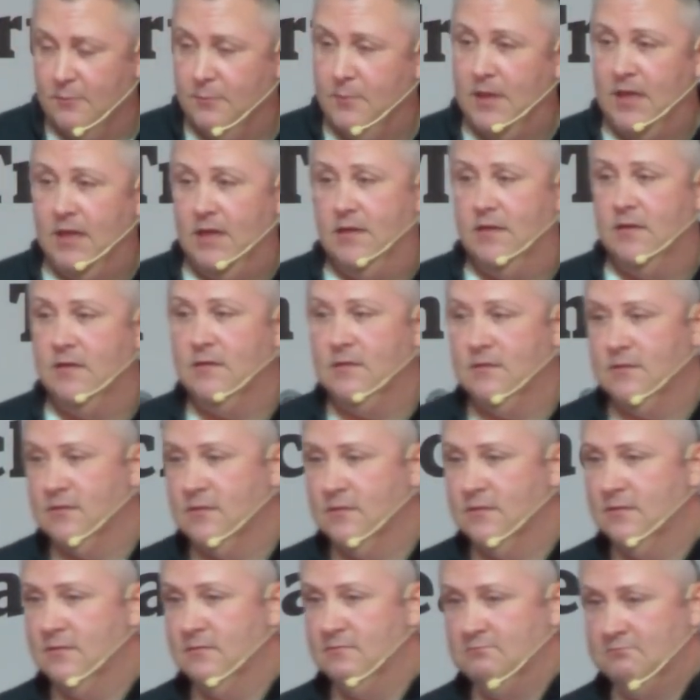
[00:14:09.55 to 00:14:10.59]
me,
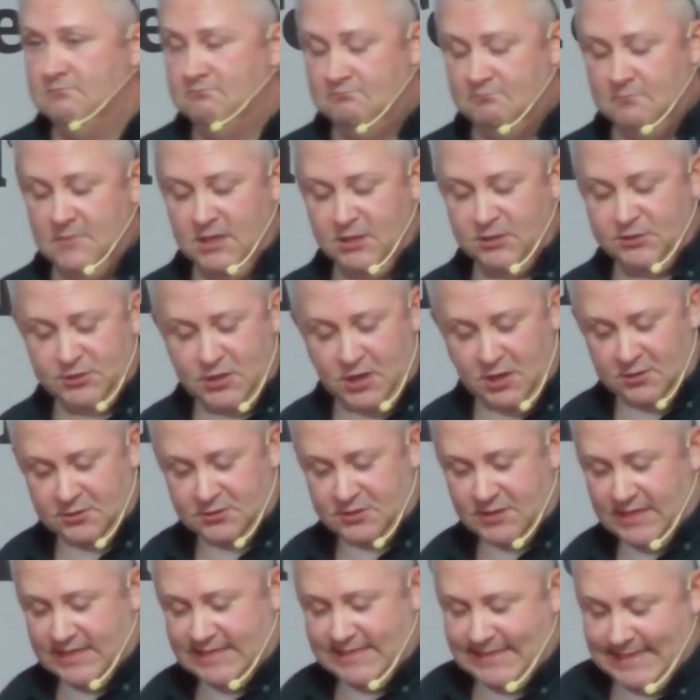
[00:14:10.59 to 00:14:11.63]
a church
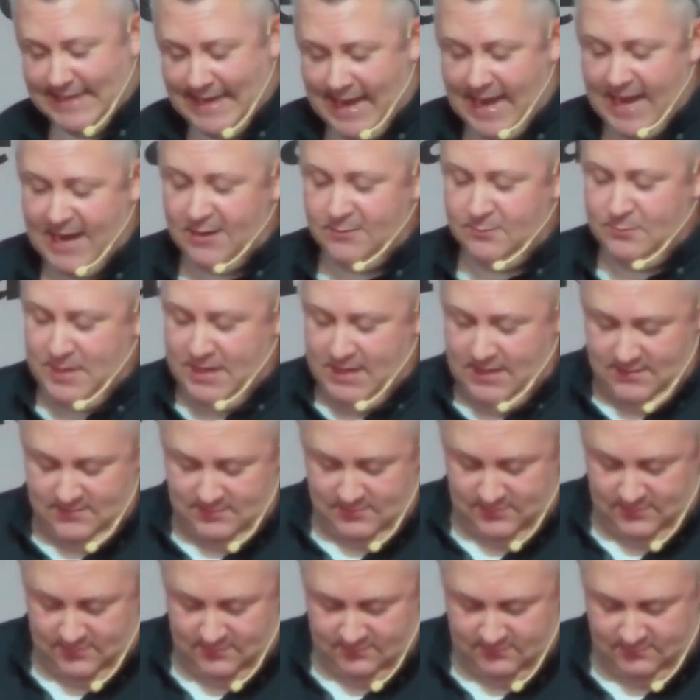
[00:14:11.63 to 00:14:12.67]
that denied me,
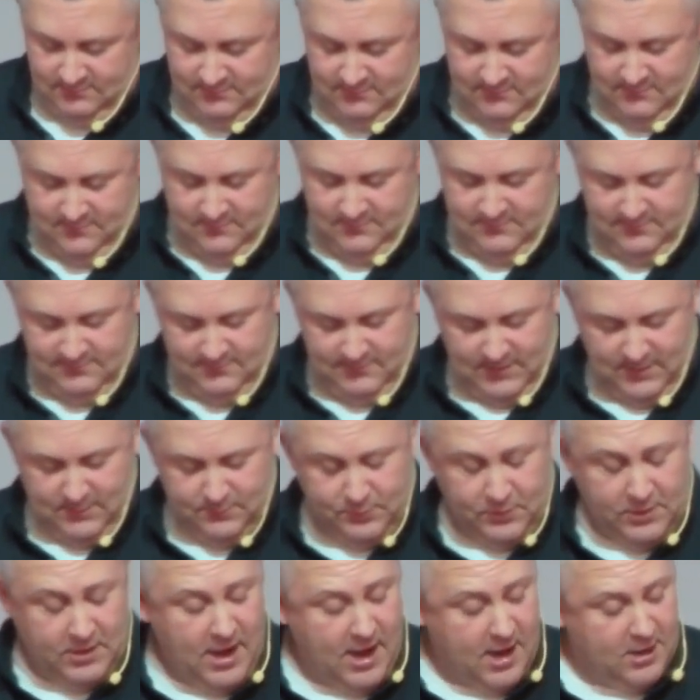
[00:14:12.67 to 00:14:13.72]

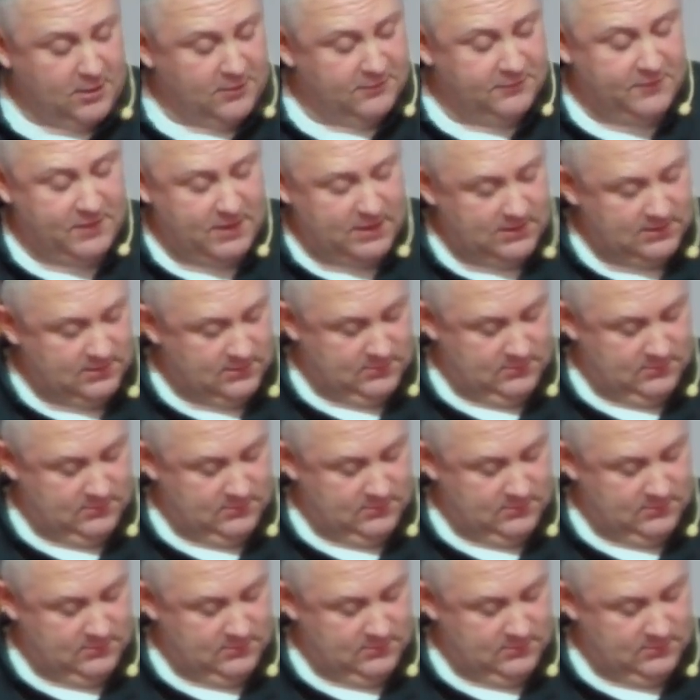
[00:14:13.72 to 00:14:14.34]
pornography,